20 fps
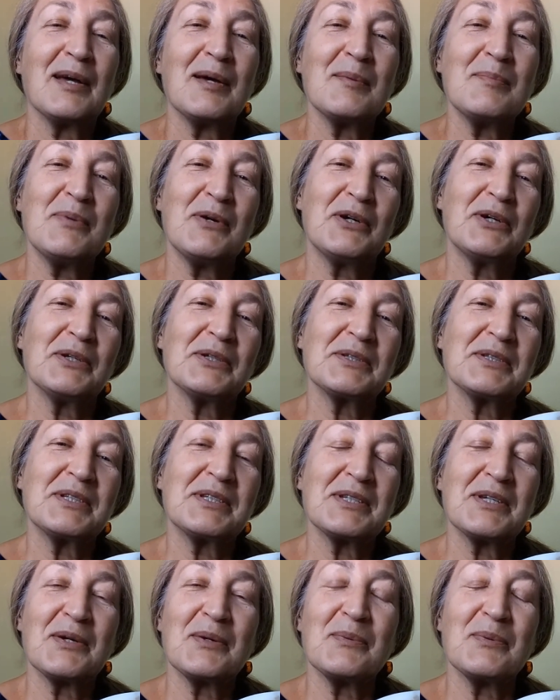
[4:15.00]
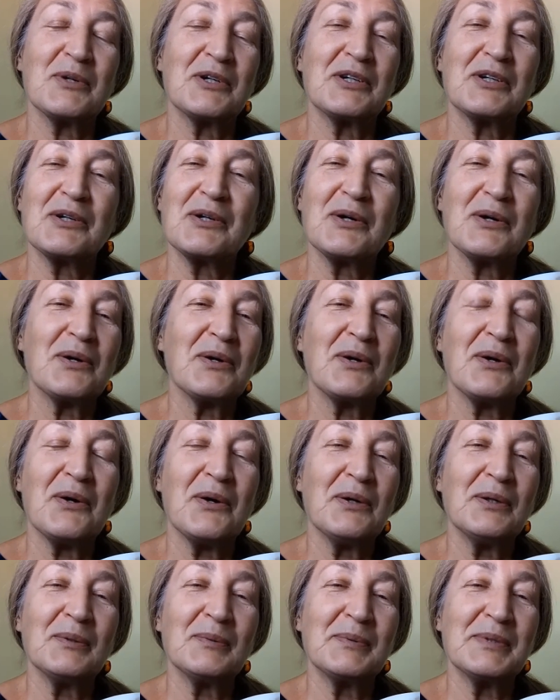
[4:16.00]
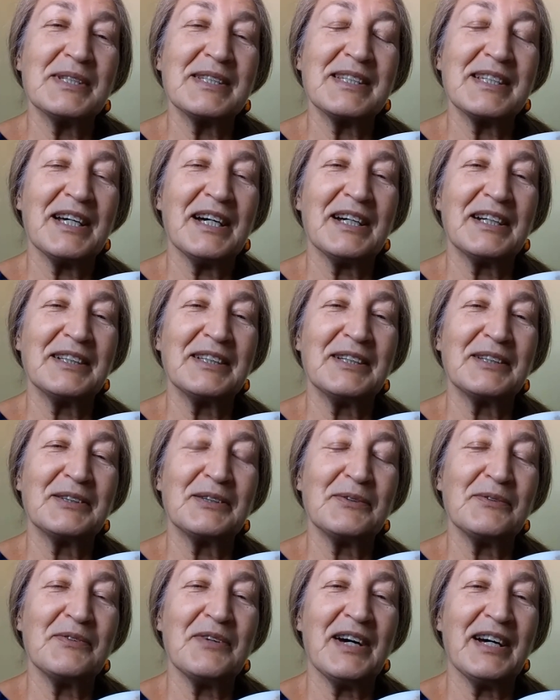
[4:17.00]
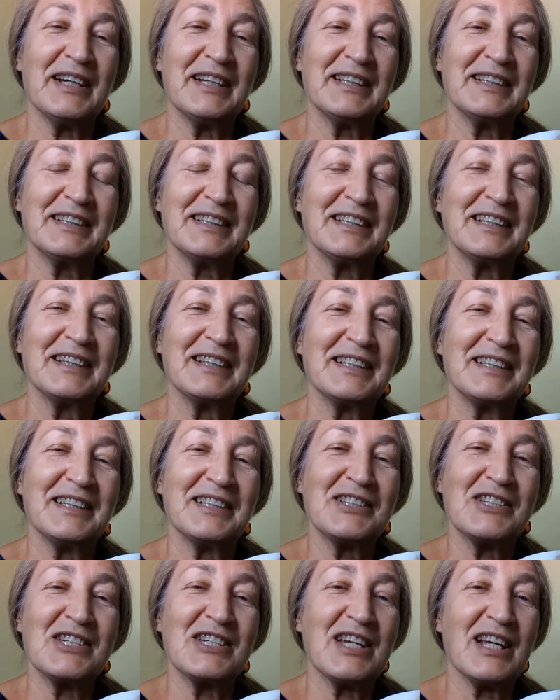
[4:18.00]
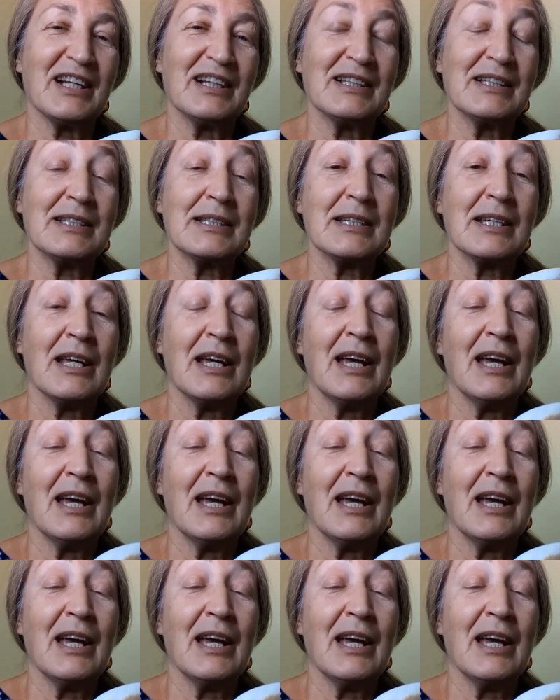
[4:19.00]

pearls were always harder to find than shells,